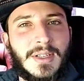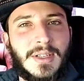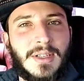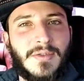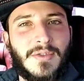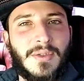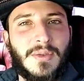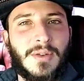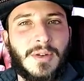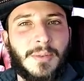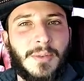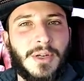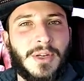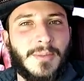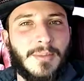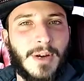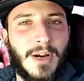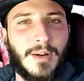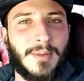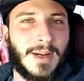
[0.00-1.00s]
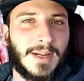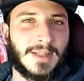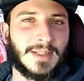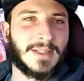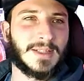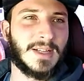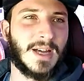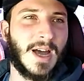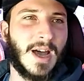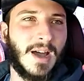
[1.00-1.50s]
if you were to put them all back to
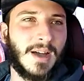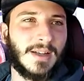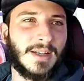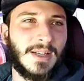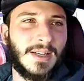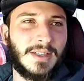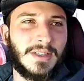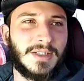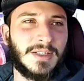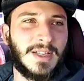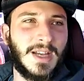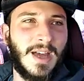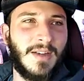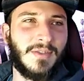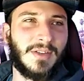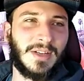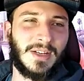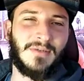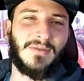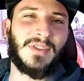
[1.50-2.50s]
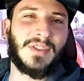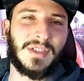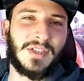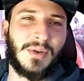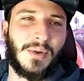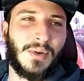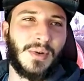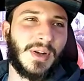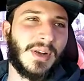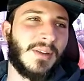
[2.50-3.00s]
stock and just have an
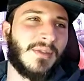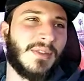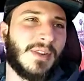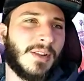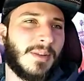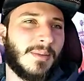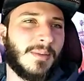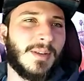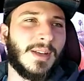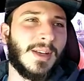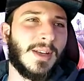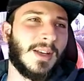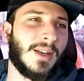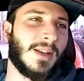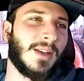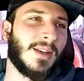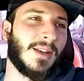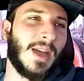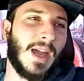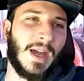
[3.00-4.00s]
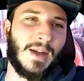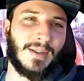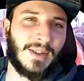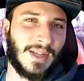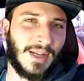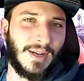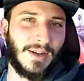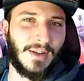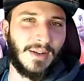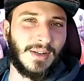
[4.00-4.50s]
inventory of them out
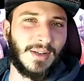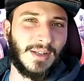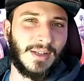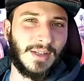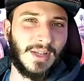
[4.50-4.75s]
there,